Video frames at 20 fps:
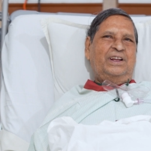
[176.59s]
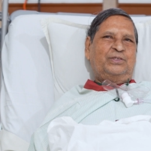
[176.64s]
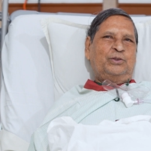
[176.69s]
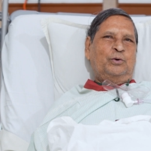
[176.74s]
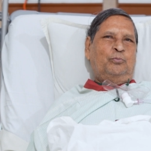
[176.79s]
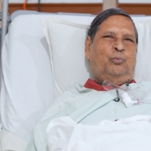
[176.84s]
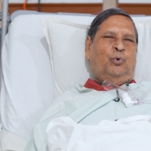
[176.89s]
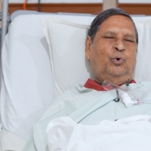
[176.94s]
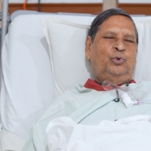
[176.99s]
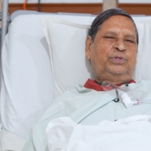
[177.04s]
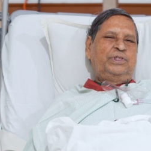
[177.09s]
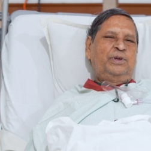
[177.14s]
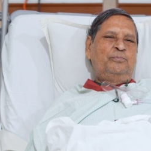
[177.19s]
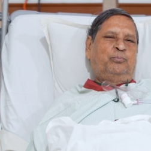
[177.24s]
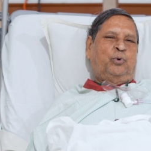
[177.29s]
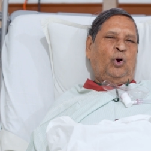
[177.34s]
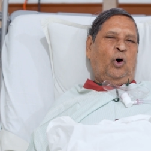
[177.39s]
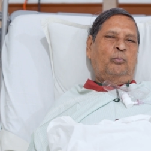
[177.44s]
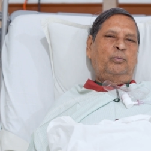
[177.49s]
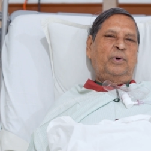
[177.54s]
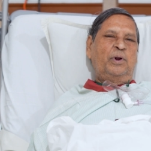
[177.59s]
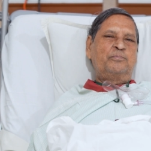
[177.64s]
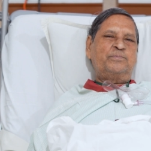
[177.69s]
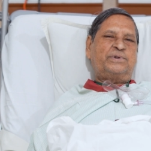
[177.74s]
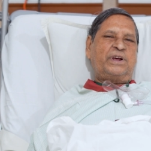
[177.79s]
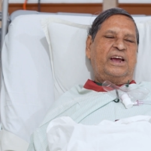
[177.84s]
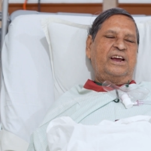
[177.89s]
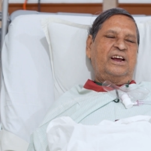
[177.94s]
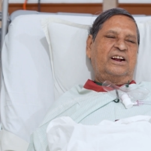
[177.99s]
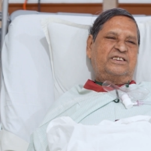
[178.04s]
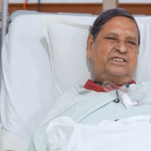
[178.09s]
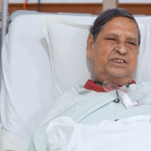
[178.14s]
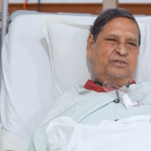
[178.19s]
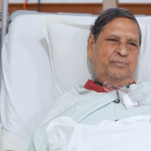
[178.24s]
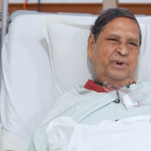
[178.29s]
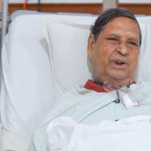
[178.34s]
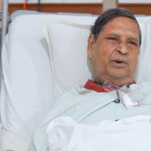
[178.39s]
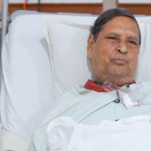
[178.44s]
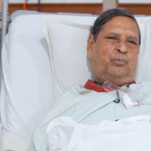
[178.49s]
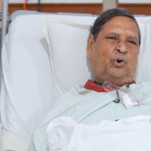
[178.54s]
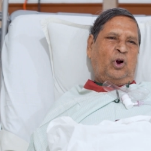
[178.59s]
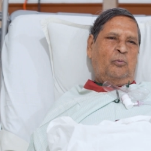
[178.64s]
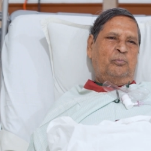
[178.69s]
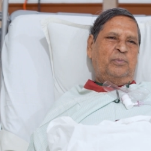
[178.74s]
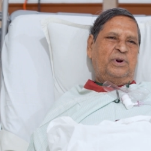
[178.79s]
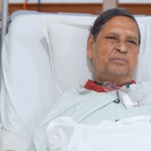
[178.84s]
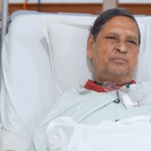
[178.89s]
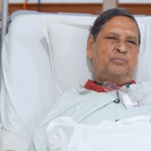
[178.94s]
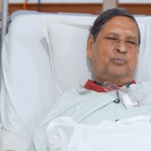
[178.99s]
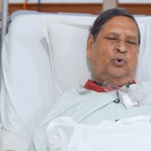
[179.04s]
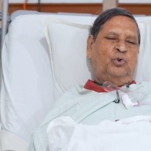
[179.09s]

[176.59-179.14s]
the, both the problems, I had severe problems,